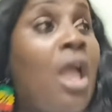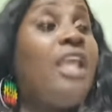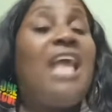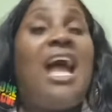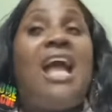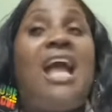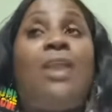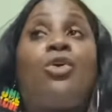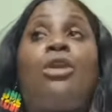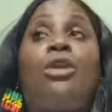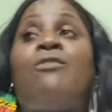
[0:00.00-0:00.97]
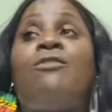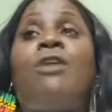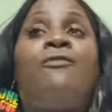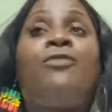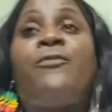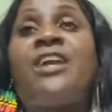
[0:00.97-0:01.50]
Yeah, look love
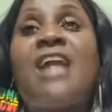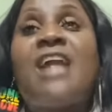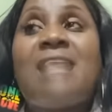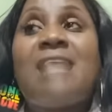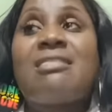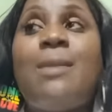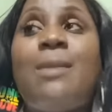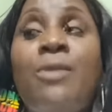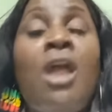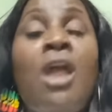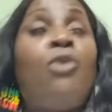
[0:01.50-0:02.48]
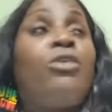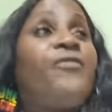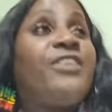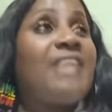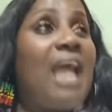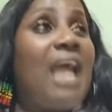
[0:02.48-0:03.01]
not for cars. I him you not
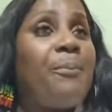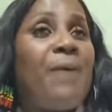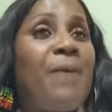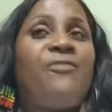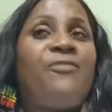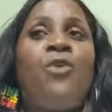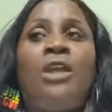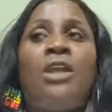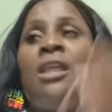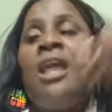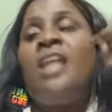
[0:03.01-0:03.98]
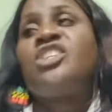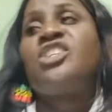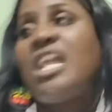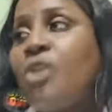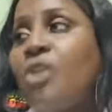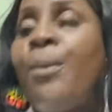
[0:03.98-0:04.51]
for talk on phone,
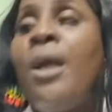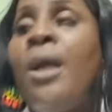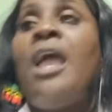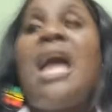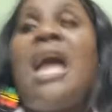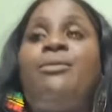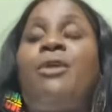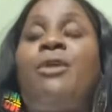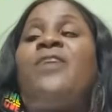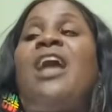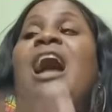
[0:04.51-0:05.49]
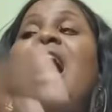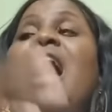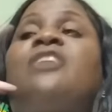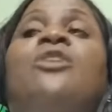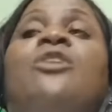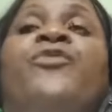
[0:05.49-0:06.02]
chat up, and him not for
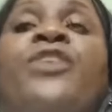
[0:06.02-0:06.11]
ask you for